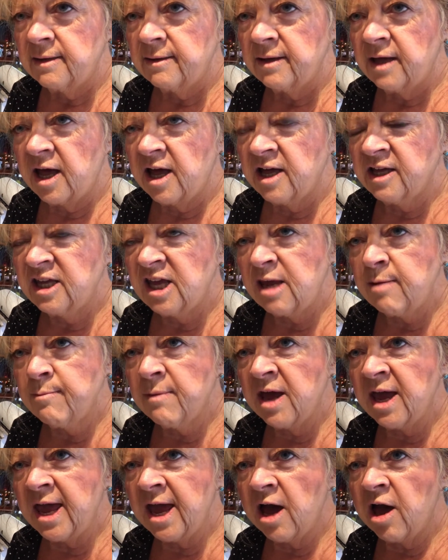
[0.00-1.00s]
I'll keep
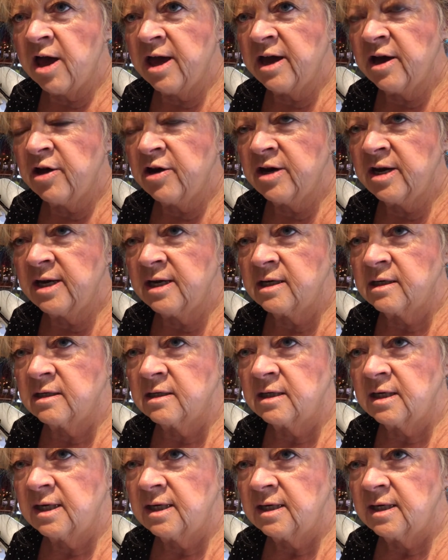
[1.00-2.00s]
my eye on it.
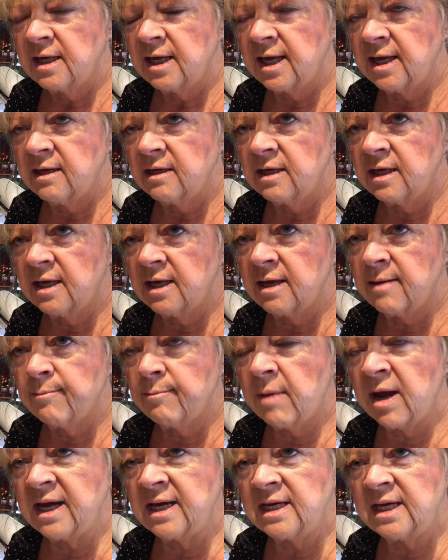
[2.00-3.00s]
It
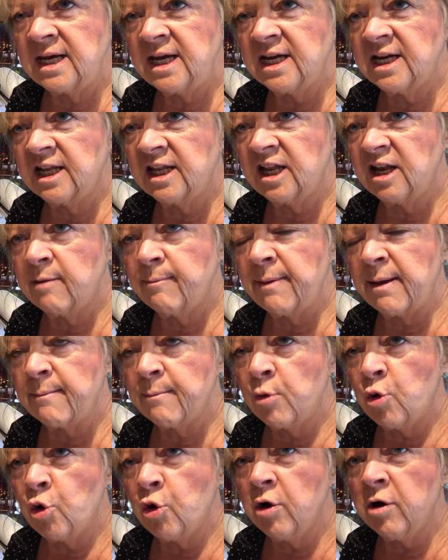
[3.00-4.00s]
might need a little bit
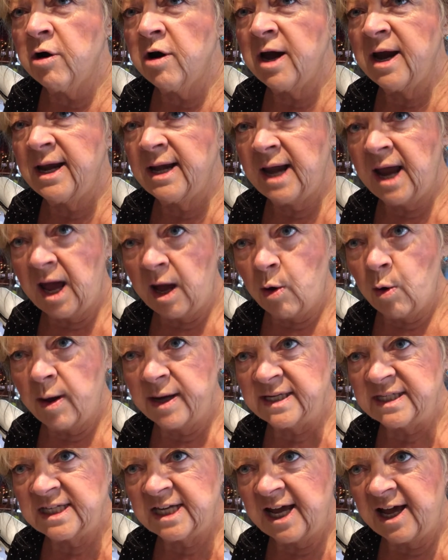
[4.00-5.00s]
more, and how I
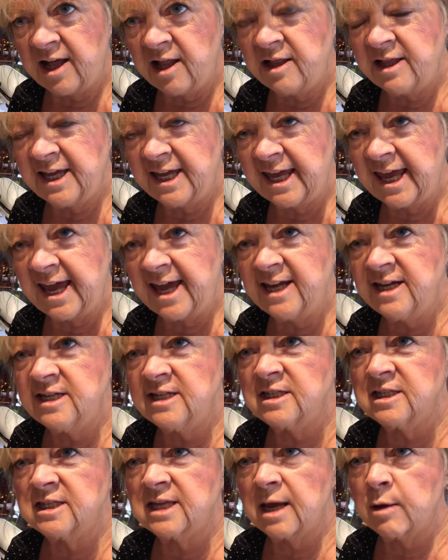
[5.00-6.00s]
tell again
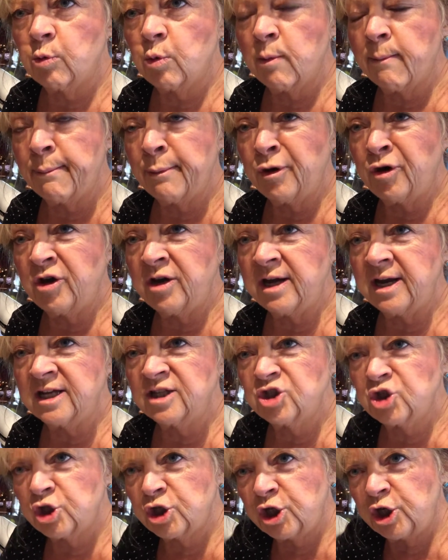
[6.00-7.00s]
is I will put a
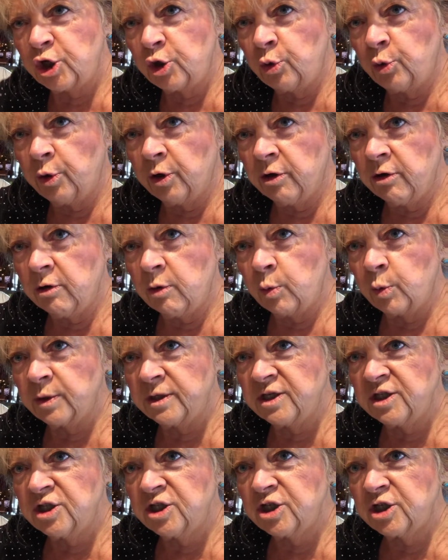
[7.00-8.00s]
skewer, a
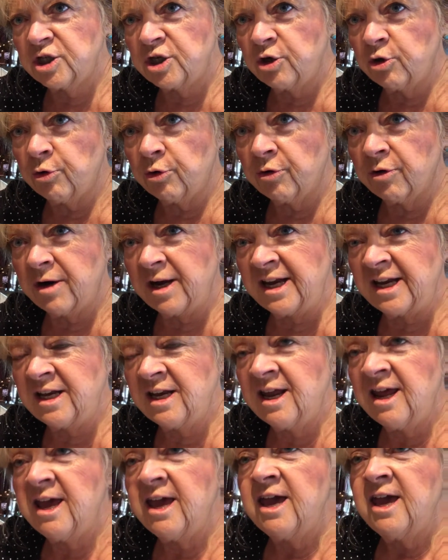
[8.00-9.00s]
wooden skewer in.
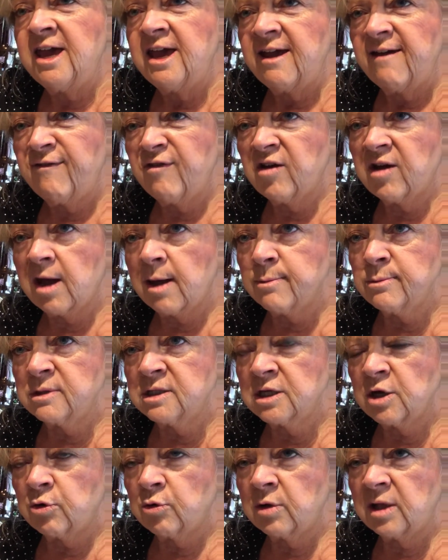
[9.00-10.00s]
If it comes
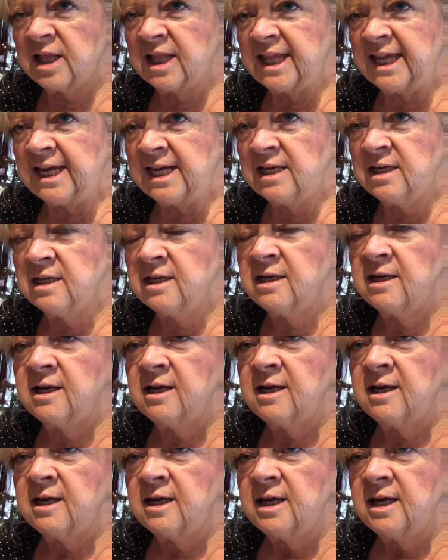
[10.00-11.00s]
out clean,
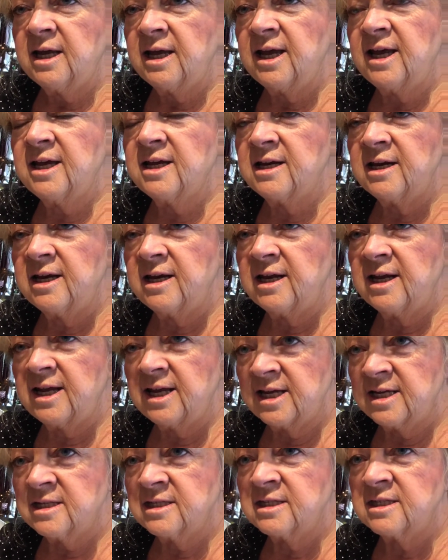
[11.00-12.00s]
it
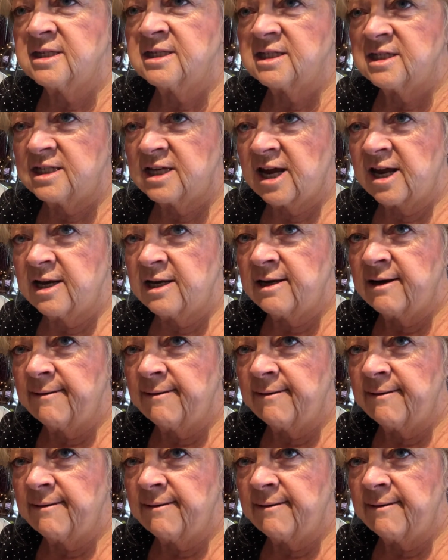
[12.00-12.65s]
is done.